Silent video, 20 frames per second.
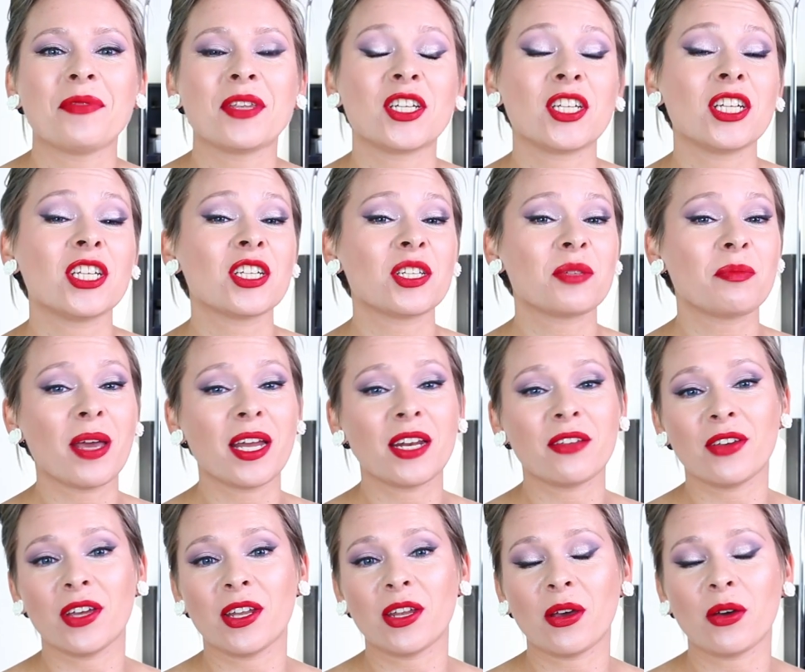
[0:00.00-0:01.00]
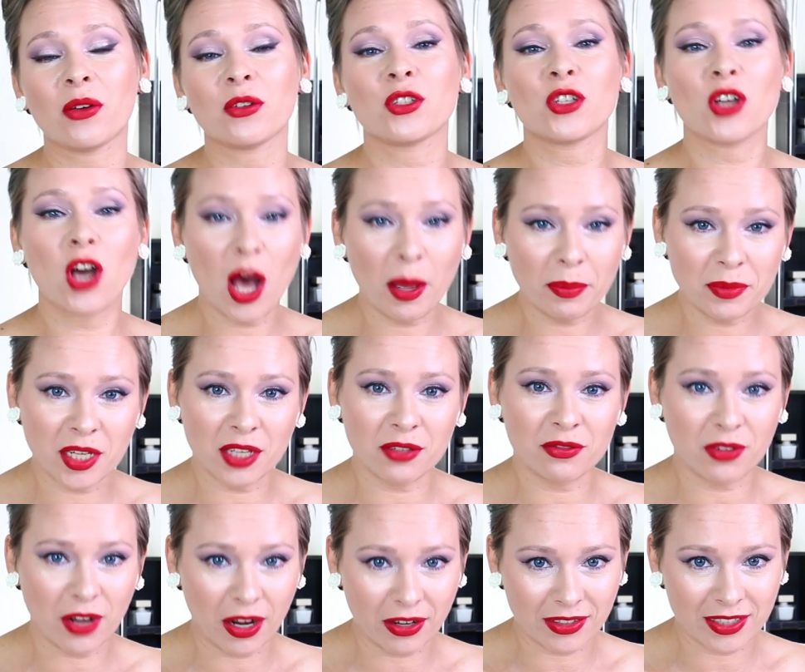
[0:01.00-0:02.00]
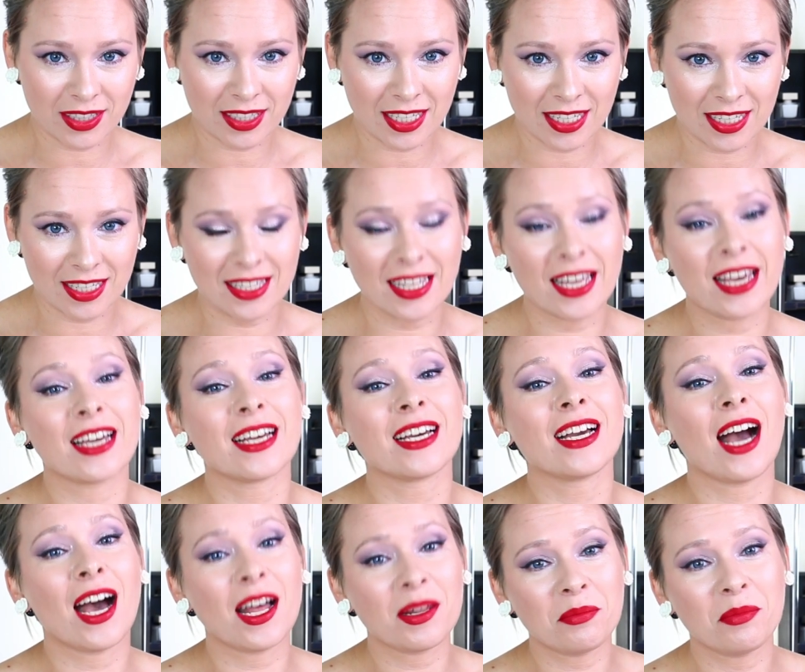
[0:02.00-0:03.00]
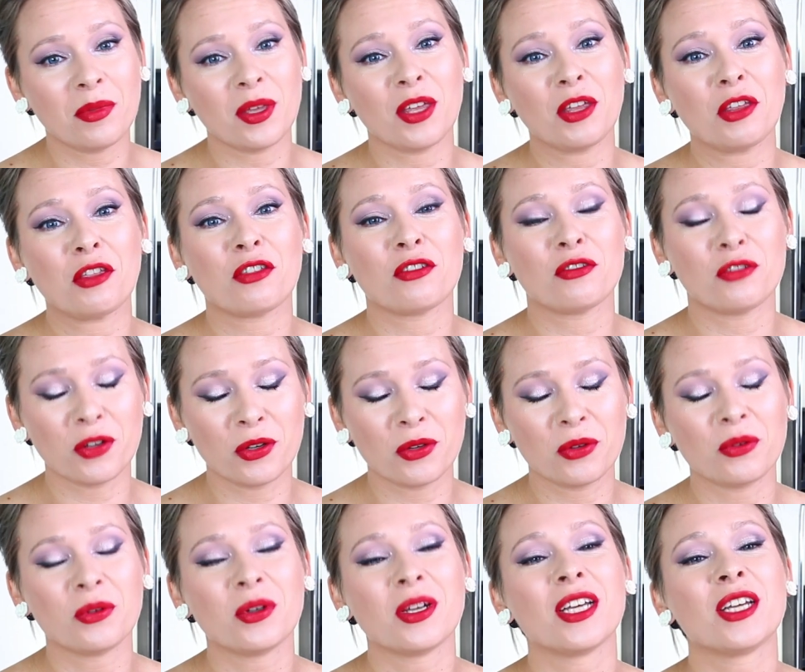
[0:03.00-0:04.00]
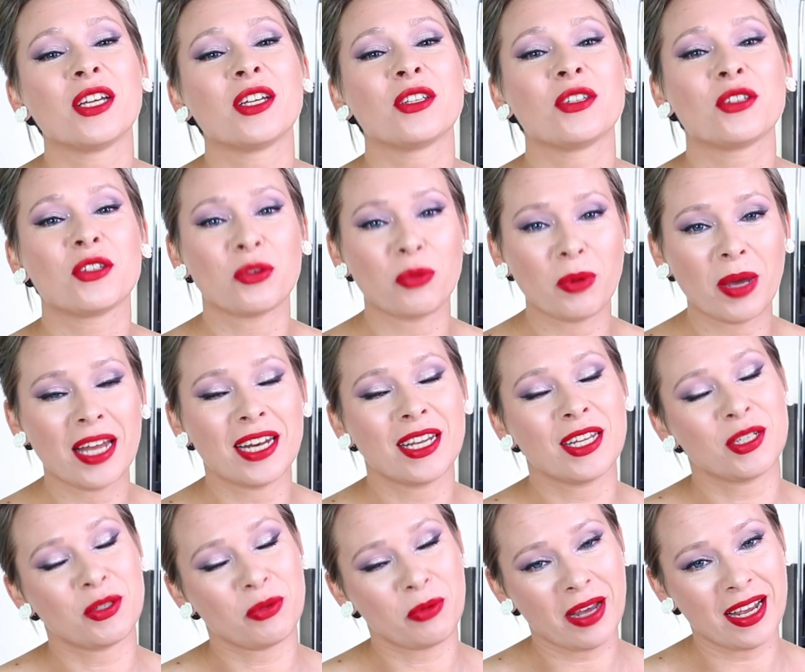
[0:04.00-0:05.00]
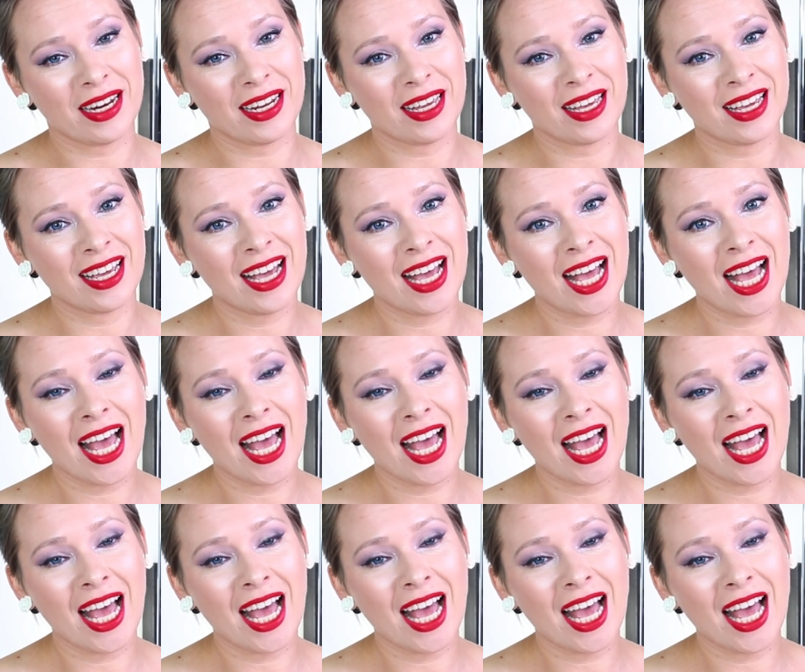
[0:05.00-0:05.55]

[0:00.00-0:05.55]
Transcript: She just made a video, top 10 fragrances that got me through 2020.